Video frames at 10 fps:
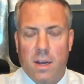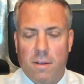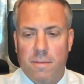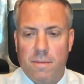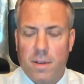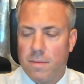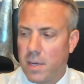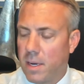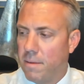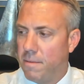of, of,
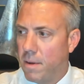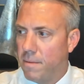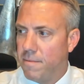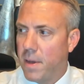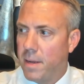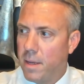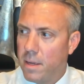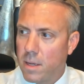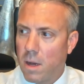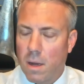kind of, Fed
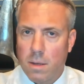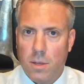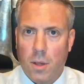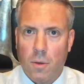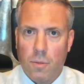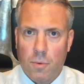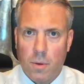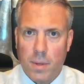talk to go through.